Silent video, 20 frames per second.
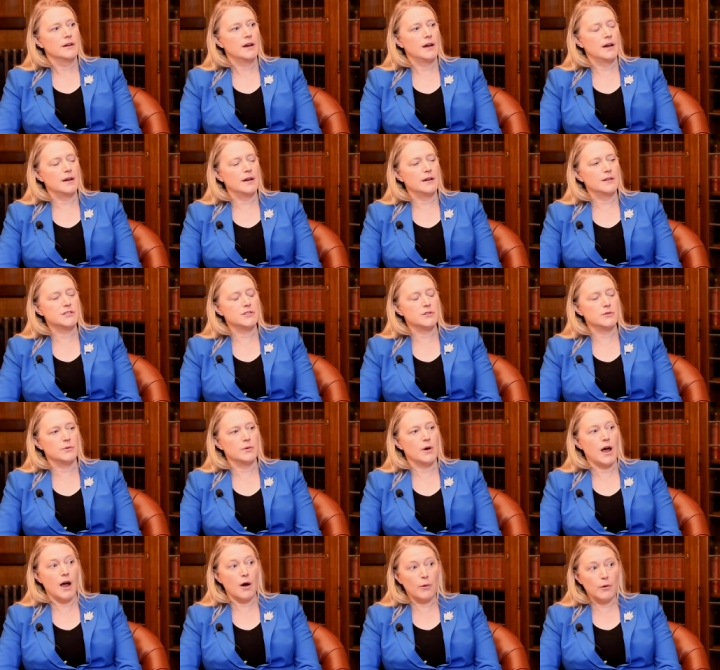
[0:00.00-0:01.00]
uh, to
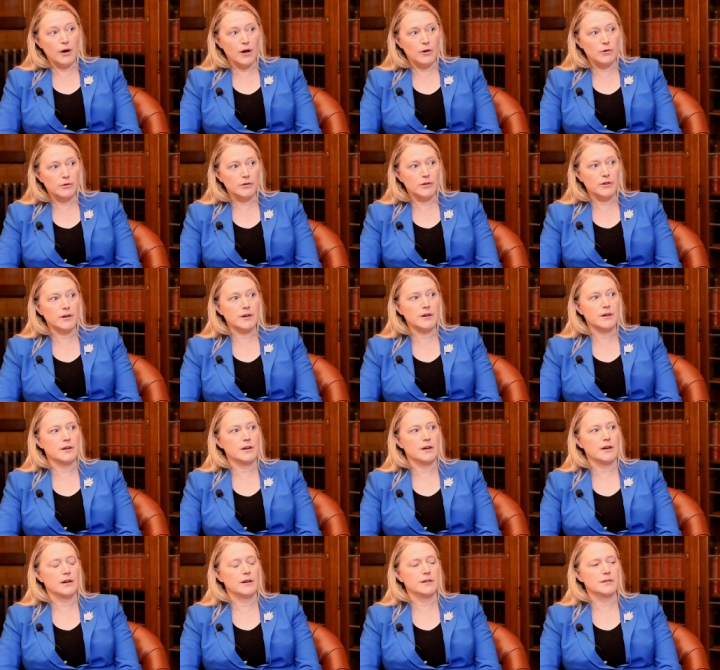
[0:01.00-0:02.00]
our outlook,
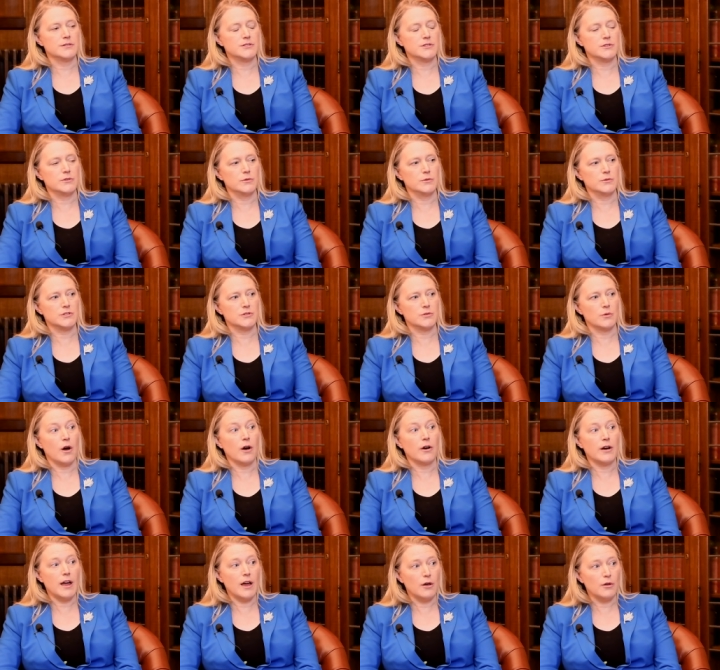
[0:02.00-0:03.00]
uh, to, to
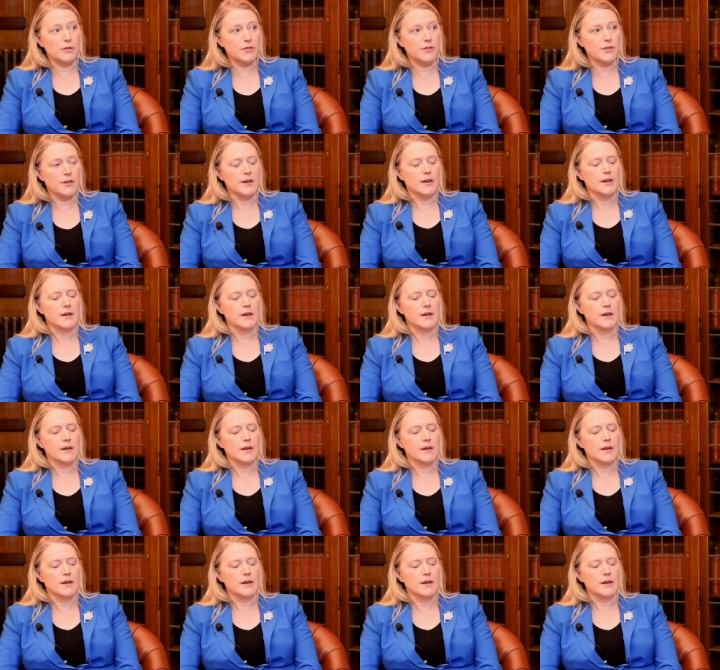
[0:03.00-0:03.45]
our health.